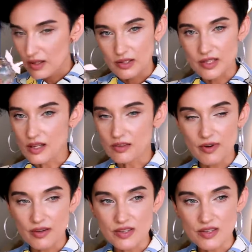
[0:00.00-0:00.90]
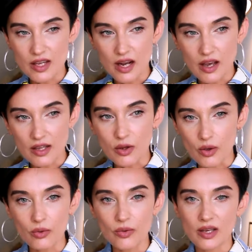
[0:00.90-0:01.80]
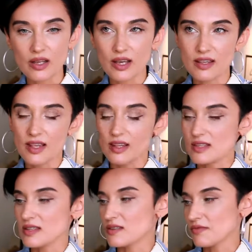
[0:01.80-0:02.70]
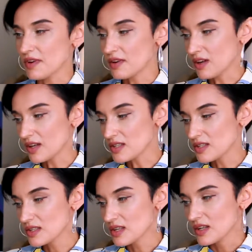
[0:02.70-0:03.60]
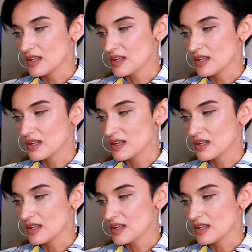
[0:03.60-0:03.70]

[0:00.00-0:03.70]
designer fragrances that I know, and I think this is very nice